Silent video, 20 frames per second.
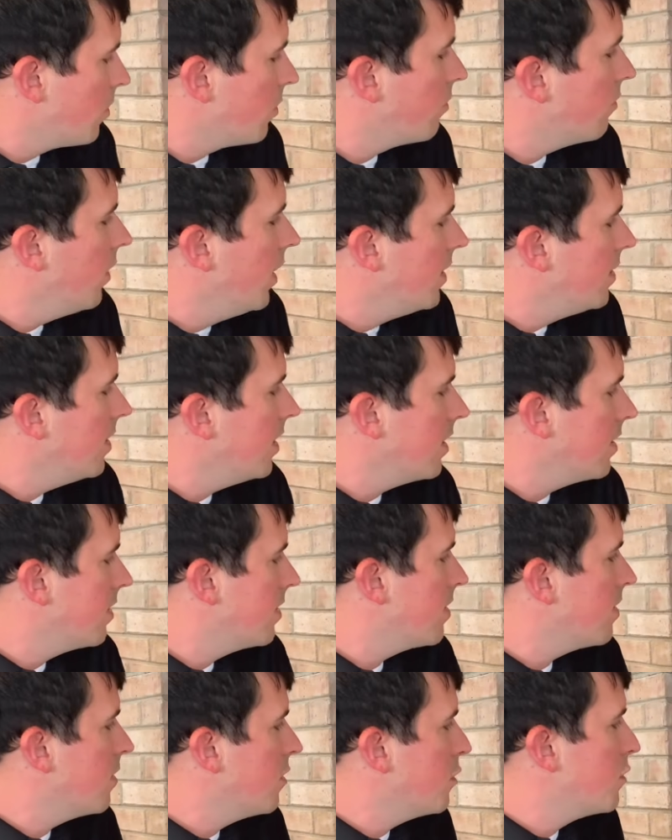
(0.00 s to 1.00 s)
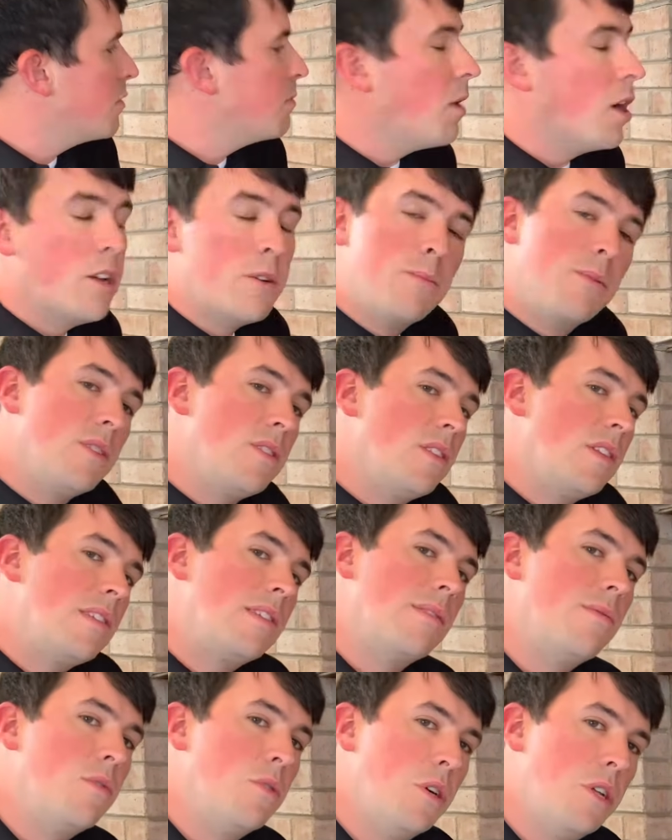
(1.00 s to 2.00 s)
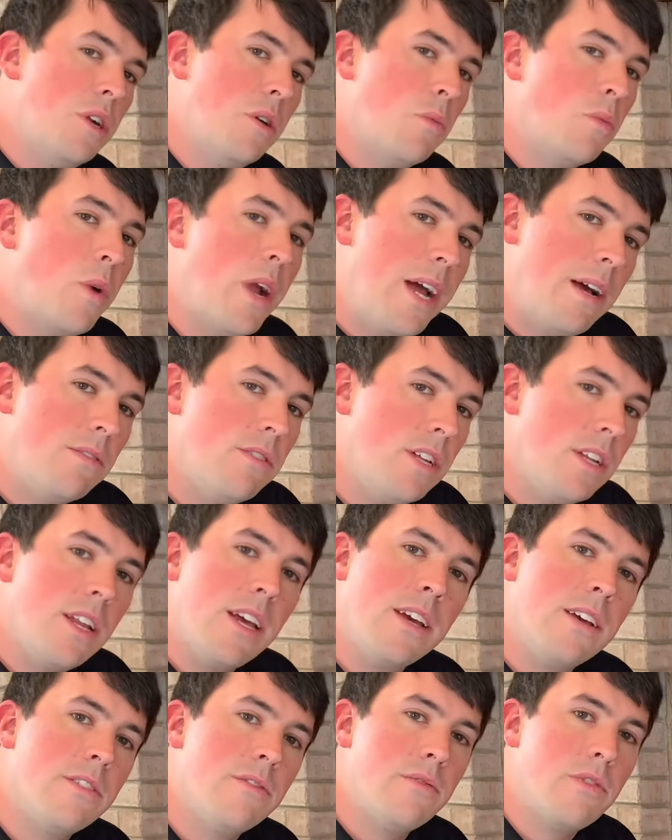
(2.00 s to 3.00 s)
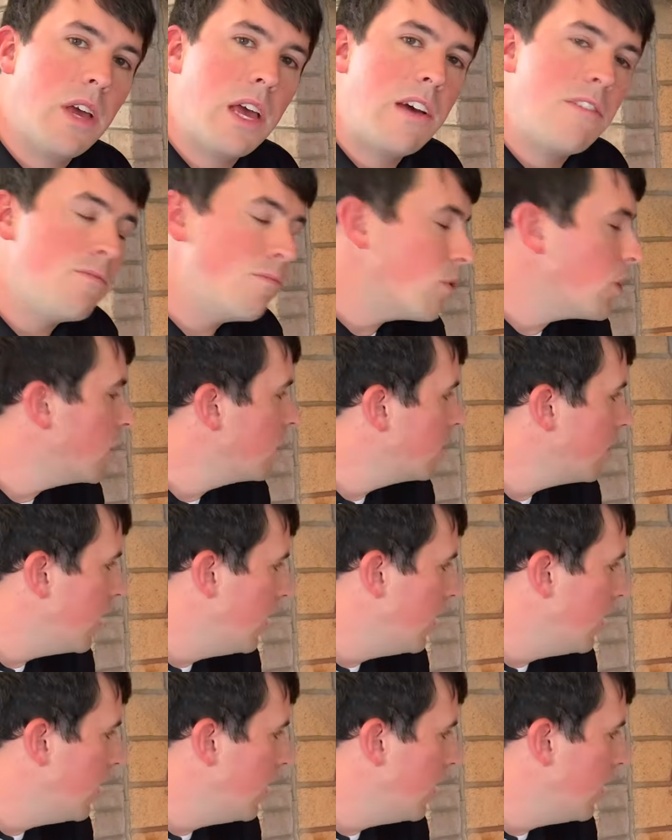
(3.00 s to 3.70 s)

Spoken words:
we're facing is the smaller pieces of wood around it have burnt